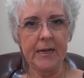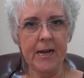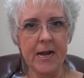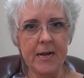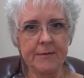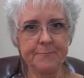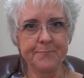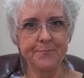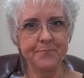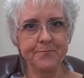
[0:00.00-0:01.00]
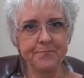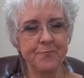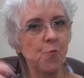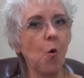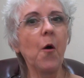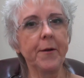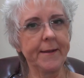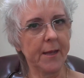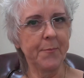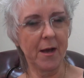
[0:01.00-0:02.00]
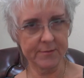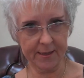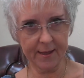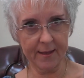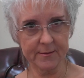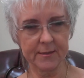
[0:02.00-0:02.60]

um, worried about the cat,